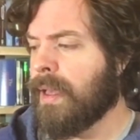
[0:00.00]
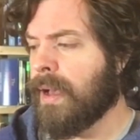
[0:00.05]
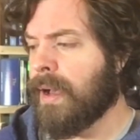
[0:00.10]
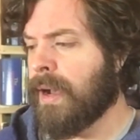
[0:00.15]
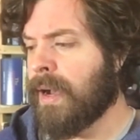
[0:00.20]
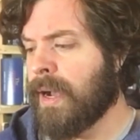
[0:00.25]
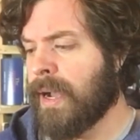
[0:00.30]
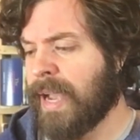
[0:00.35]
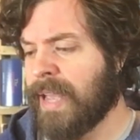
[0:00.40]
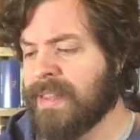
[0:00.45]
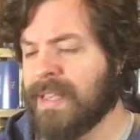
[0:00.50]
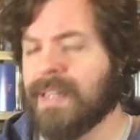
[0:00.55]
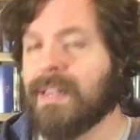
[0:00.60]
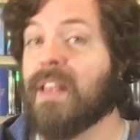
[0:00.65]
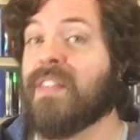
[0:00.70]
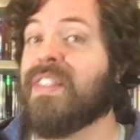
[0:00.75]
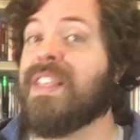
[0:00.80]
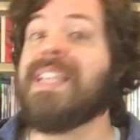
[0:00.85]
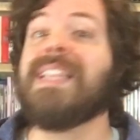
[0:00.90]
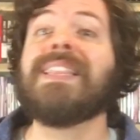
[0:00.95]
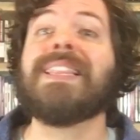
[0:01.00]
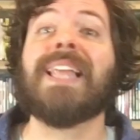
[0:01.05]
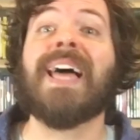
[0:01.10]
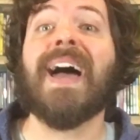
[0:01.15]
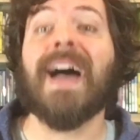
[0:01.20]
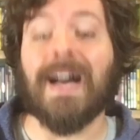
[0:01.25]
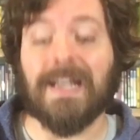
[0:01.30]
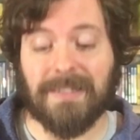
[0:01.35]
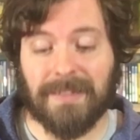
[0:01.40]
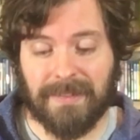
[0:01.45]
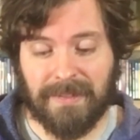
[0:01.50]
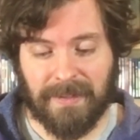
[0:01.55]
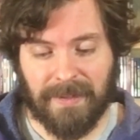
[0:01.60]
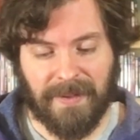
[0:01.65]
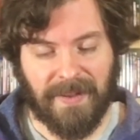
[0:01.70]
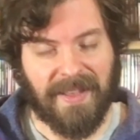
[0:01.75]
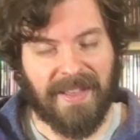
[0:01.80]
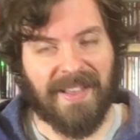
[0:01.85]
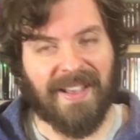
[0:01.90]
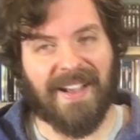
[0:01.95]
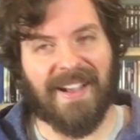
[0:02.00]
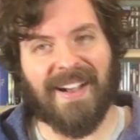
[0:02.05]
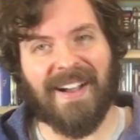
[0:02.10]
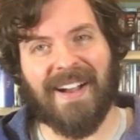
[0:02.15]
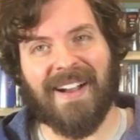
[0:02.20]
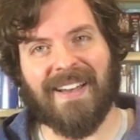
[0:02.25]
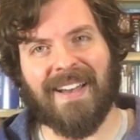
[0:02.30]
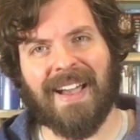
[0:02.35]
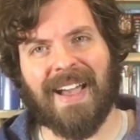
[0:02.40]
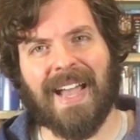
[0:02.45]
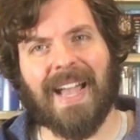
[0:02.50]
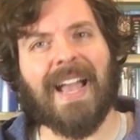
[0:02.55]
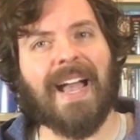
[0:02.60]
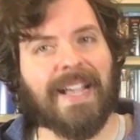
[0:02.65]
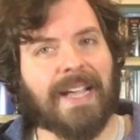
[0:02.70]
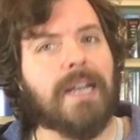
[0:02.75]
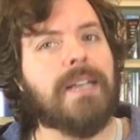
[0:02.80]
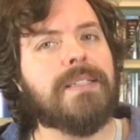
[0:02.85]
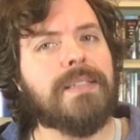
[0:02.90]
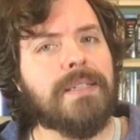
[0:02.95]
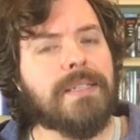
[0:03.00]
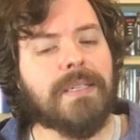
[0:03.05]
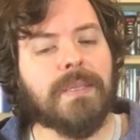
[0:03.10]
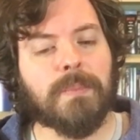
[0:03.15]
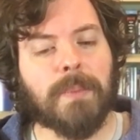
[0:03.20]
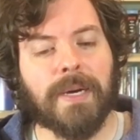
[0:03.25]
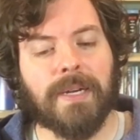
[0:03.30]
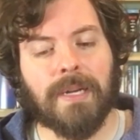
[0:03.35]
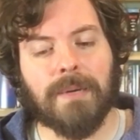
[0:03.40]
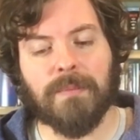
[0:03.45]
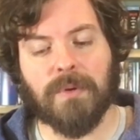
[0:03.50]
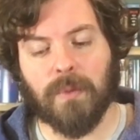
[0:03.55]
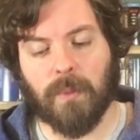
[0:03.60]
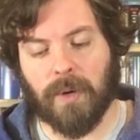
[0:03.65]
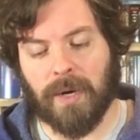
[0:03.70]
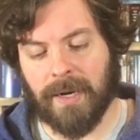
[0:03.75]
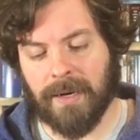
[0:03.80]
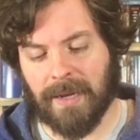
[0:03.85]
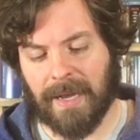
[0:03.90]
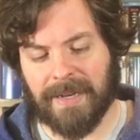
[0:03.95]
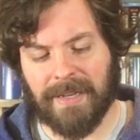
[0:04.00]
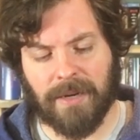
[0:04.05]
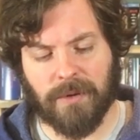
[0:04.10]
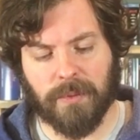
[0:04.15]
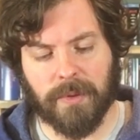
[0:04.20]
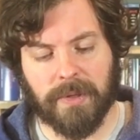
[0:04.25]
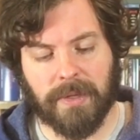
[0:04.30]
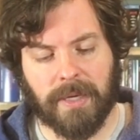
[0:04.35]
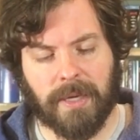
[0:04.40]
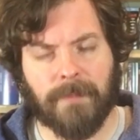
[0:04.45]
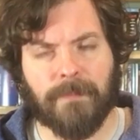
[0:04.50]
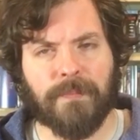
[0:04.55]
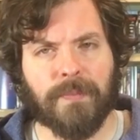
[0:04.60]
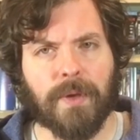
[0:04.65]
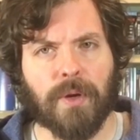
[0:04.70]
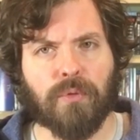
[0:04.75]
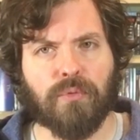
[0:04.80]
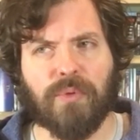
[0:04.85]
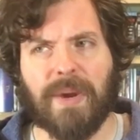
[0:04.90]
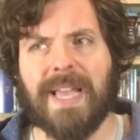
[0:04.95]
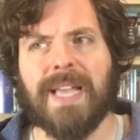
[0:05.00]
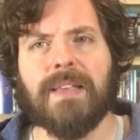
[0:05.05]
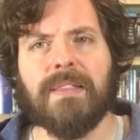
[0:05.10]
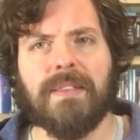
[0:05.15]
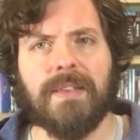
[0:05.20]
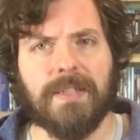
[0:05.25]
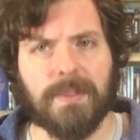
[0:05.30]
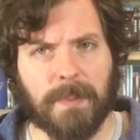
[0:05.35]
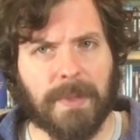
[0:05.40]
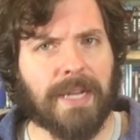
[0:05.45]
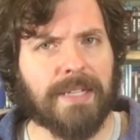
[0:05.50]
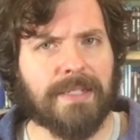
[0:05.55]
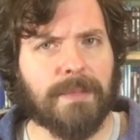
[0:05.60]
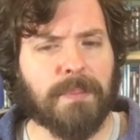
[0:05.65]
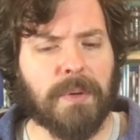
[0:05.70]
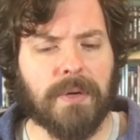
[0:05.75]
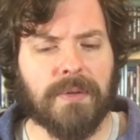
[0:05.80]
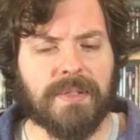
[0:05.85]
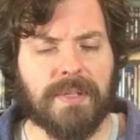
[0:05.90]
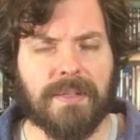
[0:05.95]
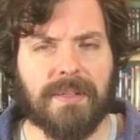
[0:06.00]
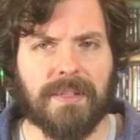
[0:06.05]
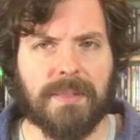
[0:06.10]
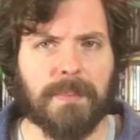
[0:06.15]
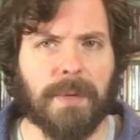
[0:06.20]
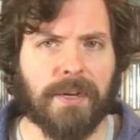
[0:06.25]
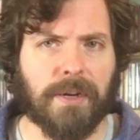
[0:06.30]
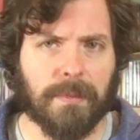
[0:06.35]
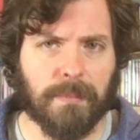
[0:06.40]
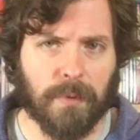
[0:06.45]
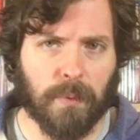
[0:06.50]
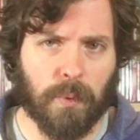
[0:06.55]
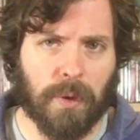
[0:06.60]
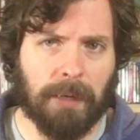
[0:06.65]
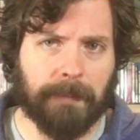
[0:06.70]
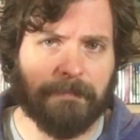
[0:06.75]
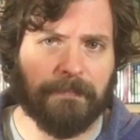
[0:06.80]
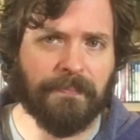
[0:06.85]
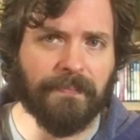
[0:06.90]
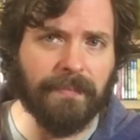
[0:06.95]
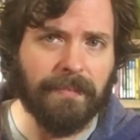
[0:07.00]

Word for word: uh, and then the last uh, I, I, guess this is my number one i didn't really rank these but i suppose this is my number one